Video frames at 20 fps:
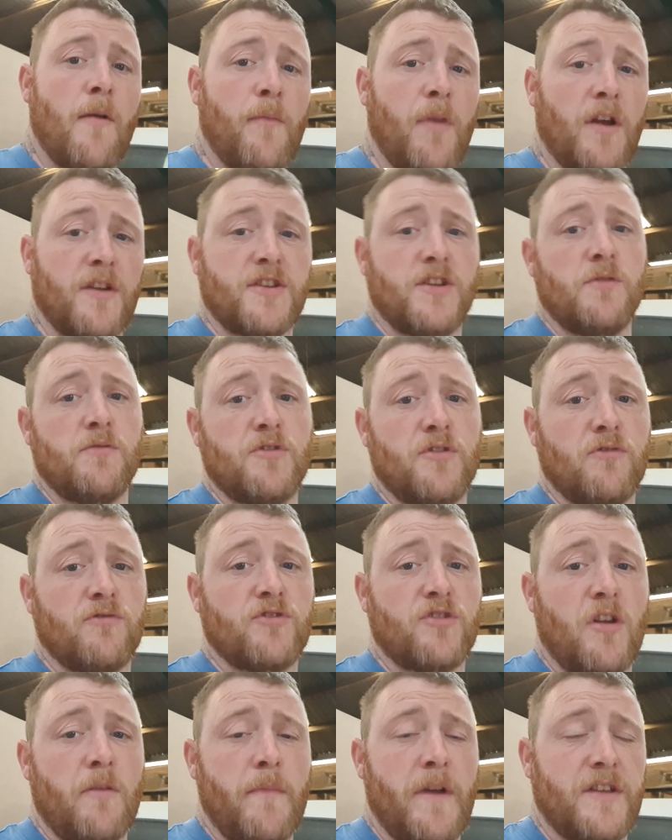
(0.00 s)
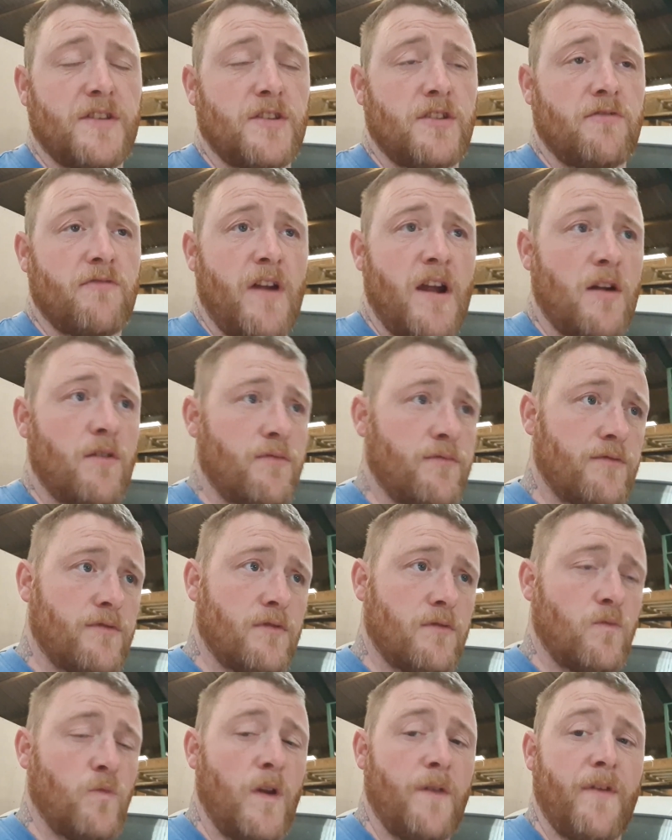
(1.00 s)
Plus he was also messing around
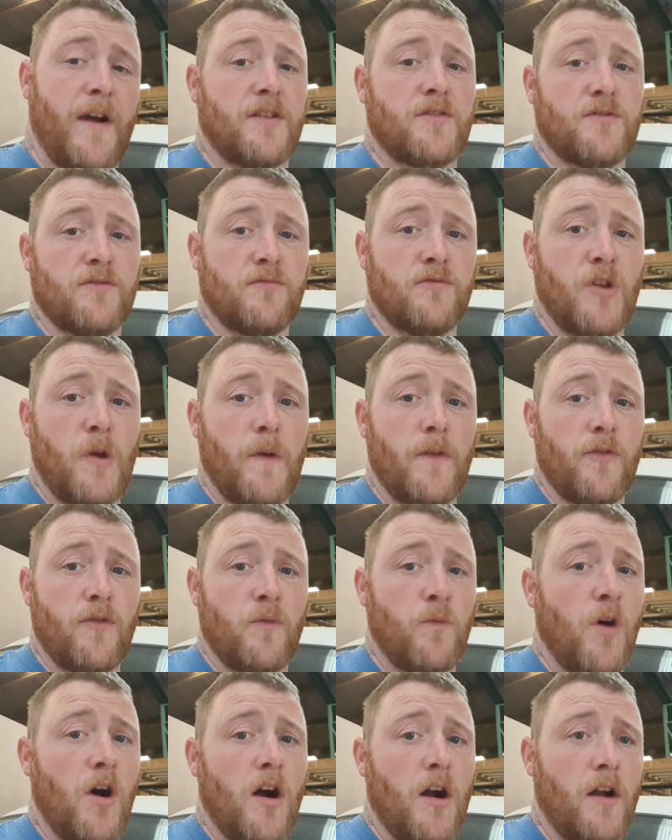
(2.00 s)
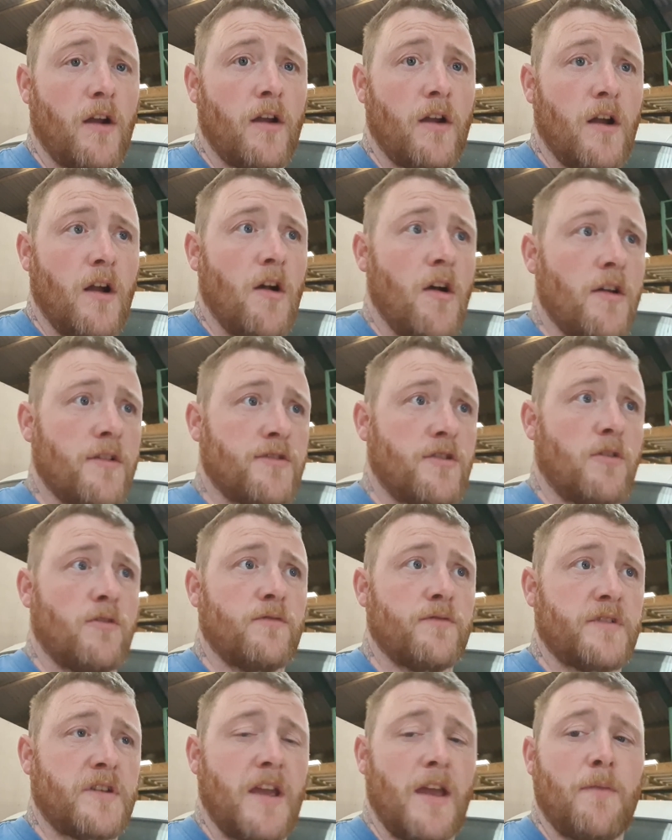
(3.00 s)
with actual doing the work, so
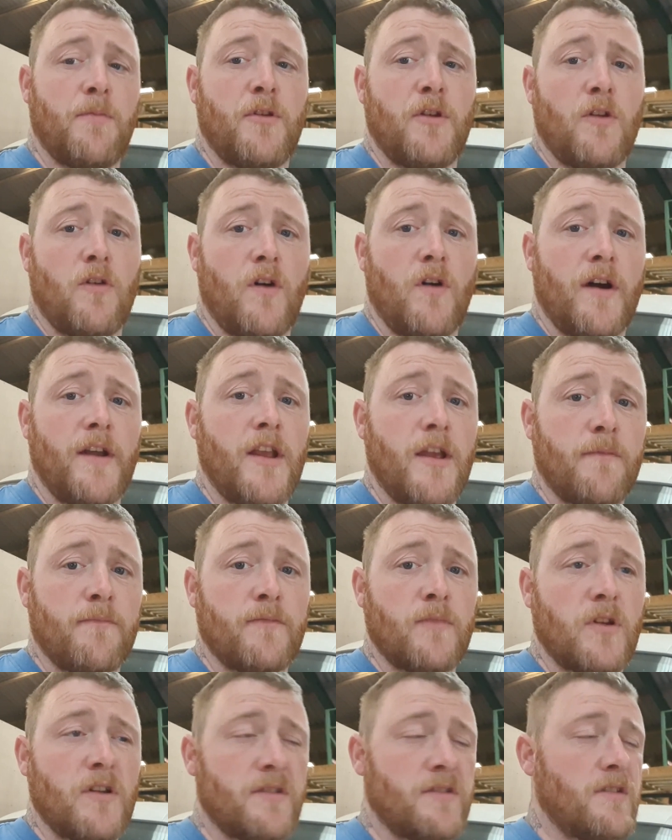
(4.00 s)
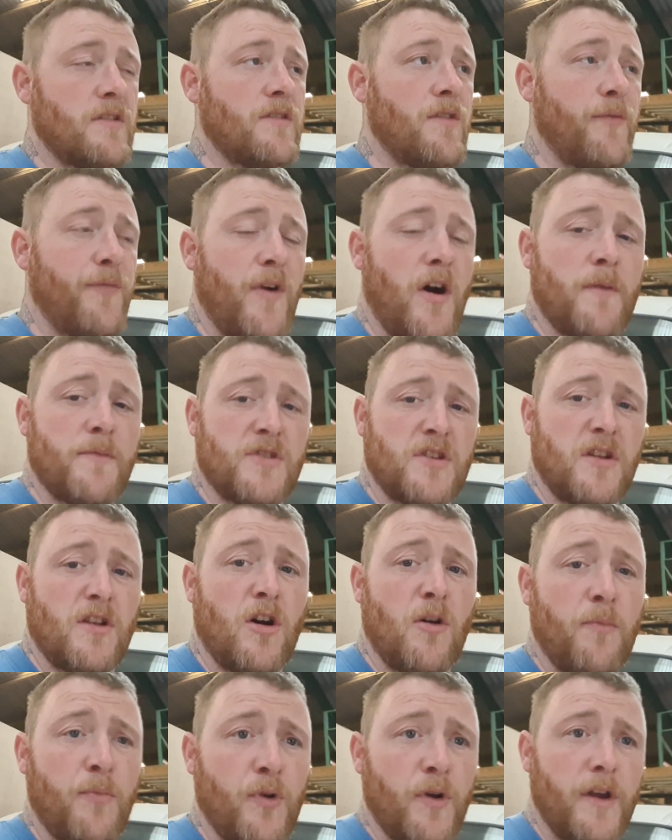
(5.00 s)
I was keeping an eye on him, because the farmer's an
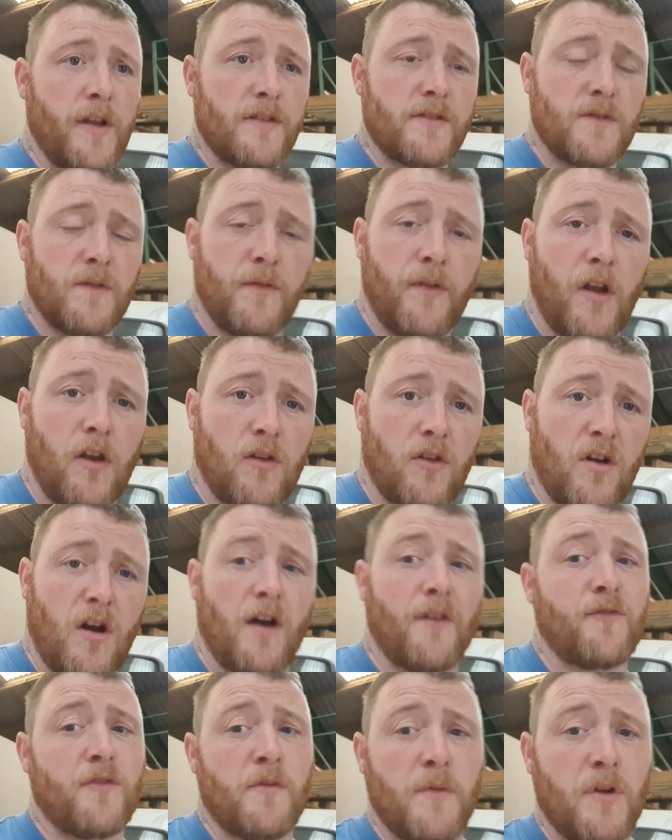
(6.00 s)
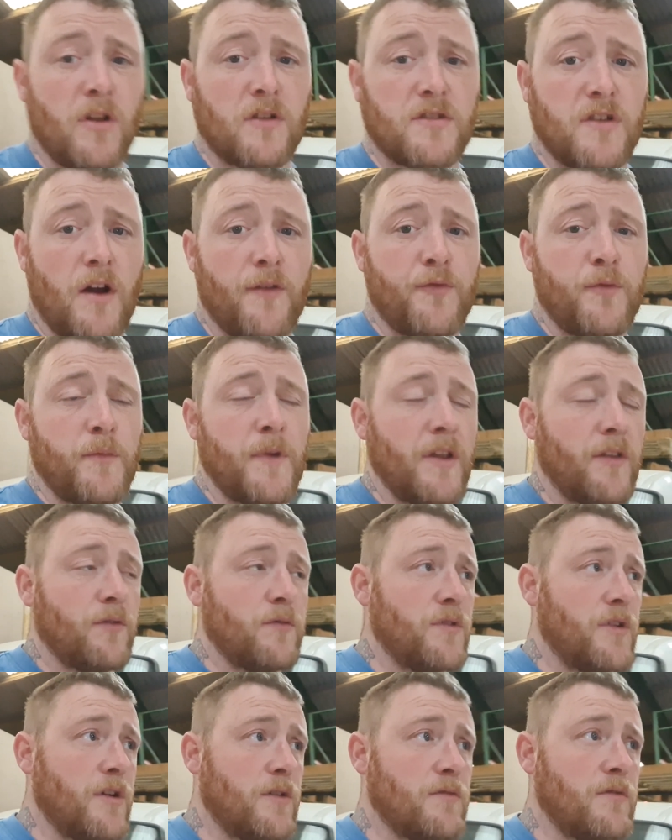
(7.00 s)
old boy and sort of I look after him, he looks after me,
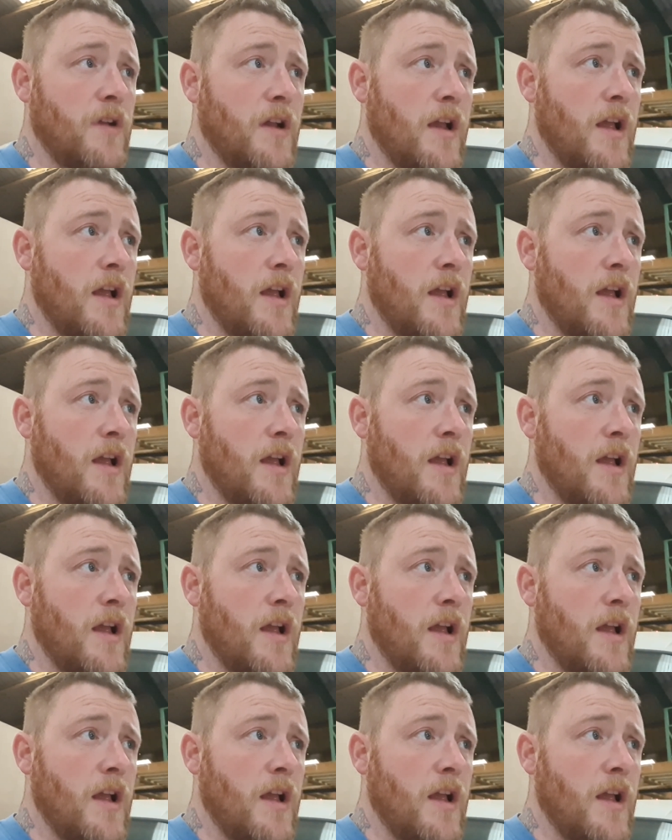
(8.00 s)
sort of deal.